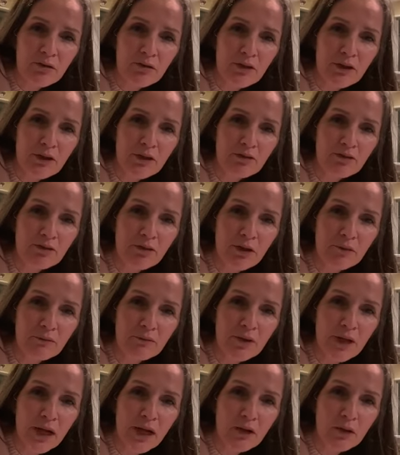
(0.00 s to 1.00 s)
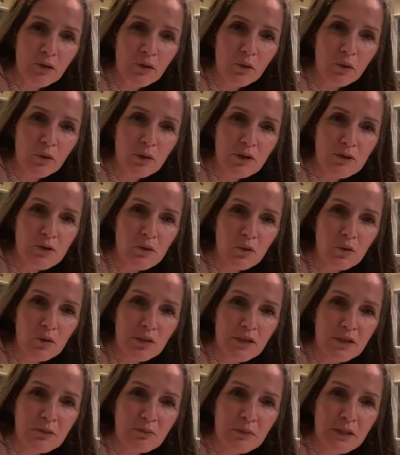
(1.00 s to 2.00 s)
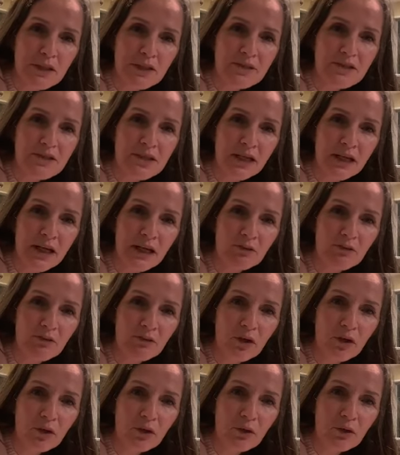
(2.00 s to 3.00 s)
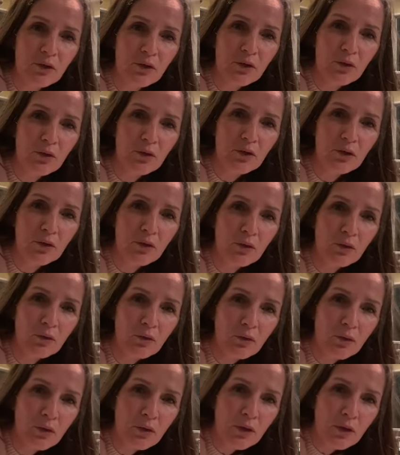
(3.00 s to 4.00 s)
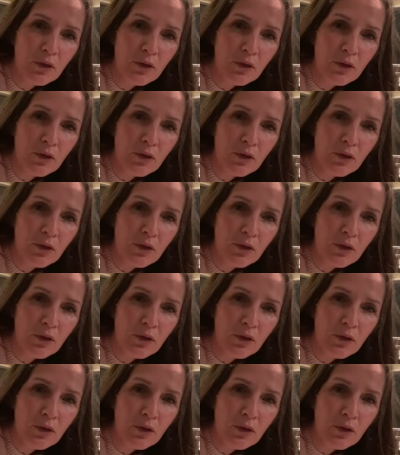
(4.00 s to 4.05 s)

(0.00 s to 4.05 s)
fresh from Tangaroa is always best. Love you. Do you...